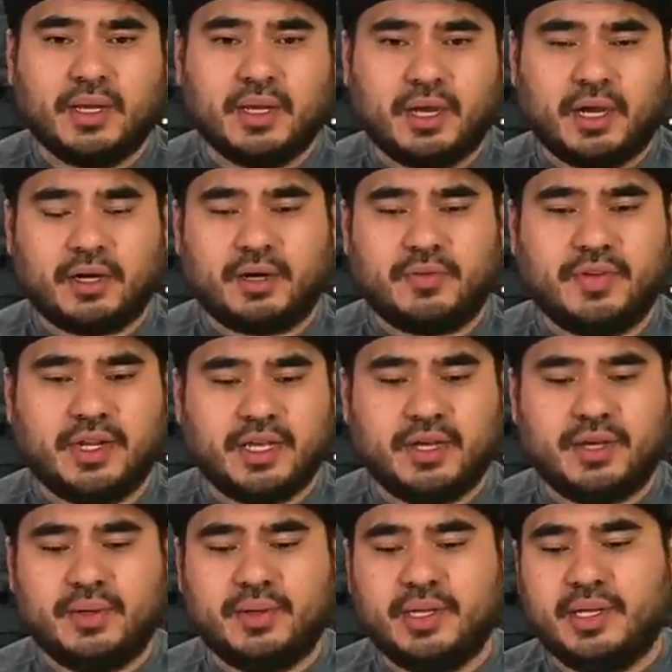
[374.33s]
on our
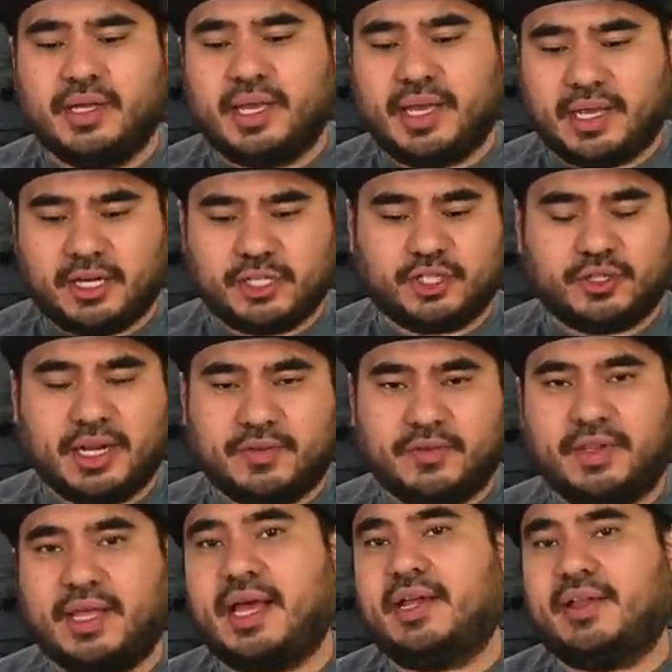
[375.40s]
video, and got a strike
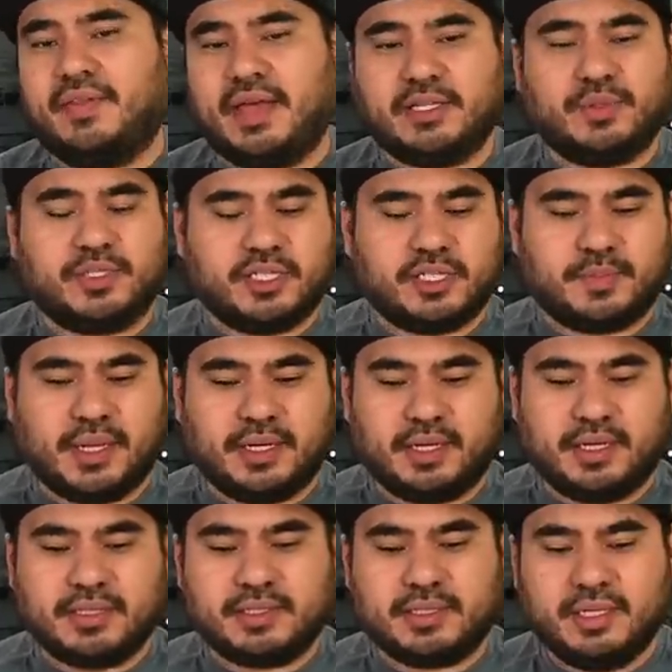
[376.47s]
for that, and that's what suspended
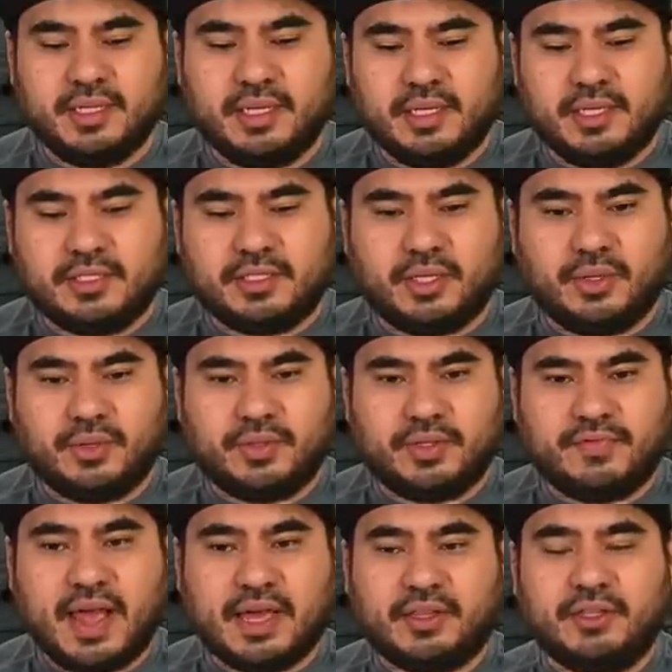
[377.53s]
us. So the
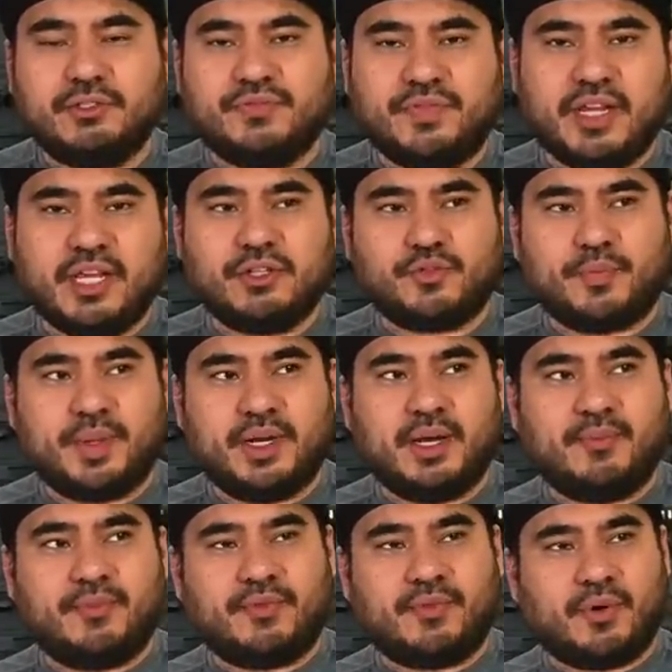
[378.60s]
fact that those videos have been
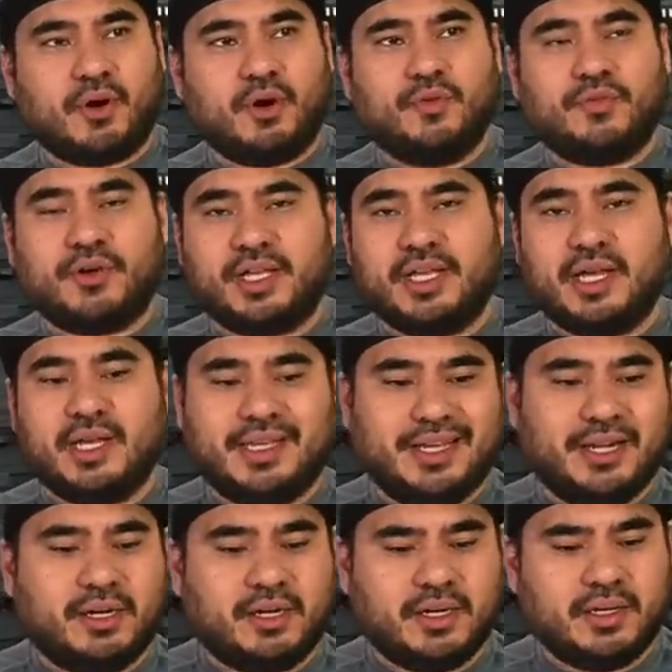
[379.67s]
up for over a
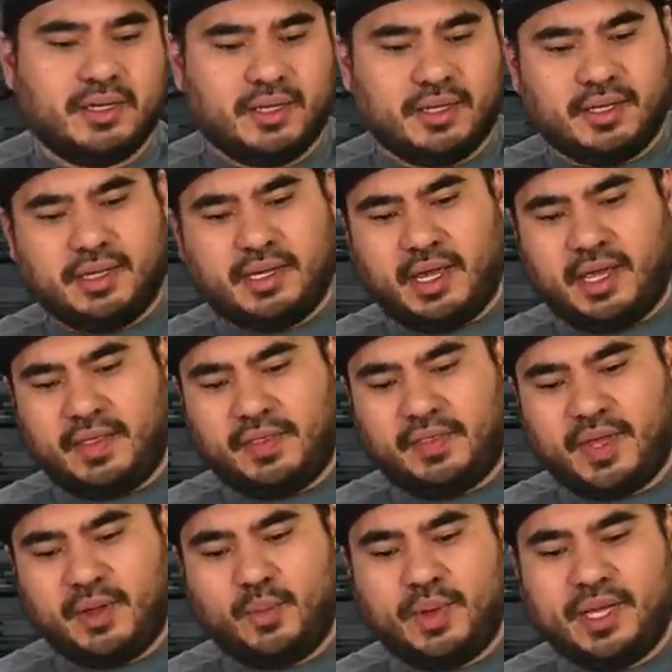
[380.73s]
year, and that
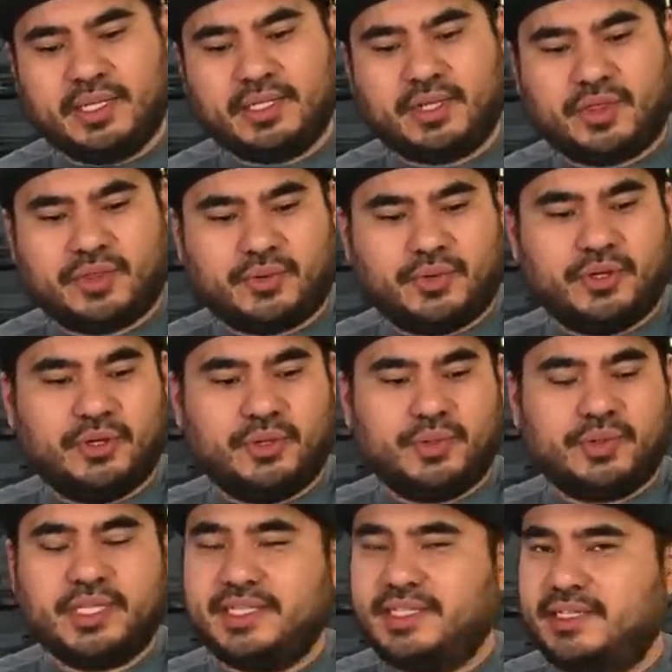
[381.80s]
they went
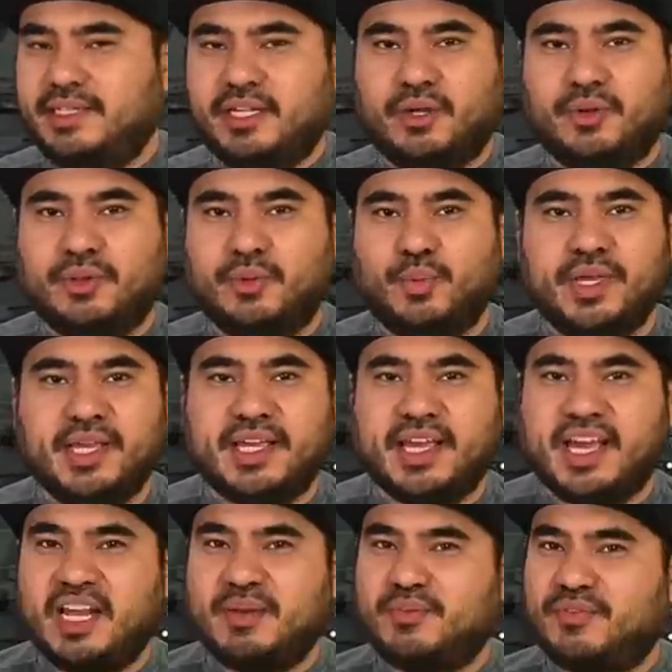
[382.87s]
through the, you know, the
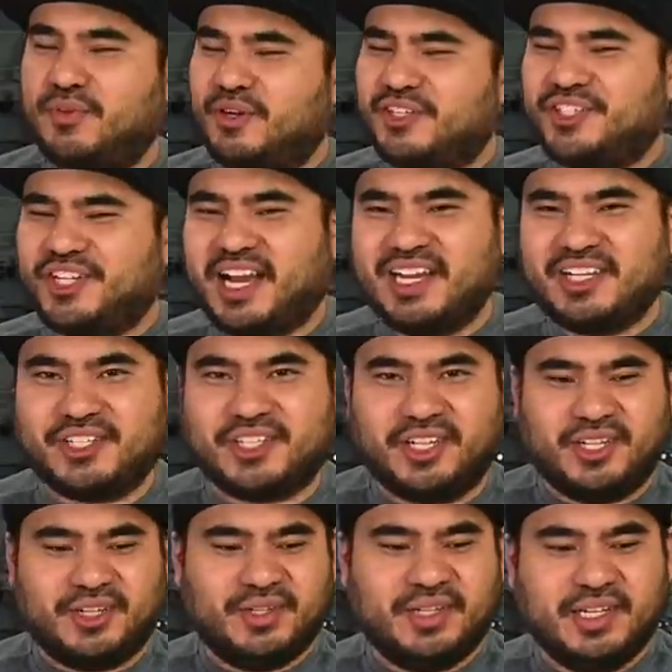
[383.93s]
weekend before SHOT
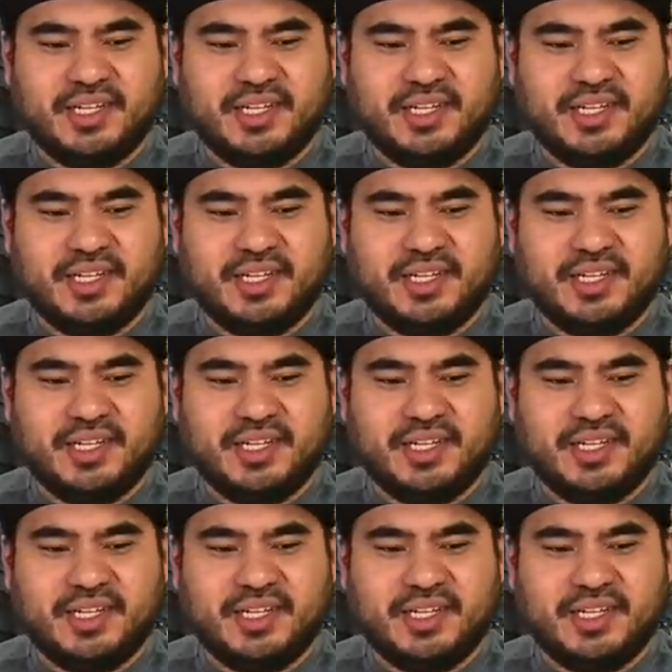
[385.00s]
Show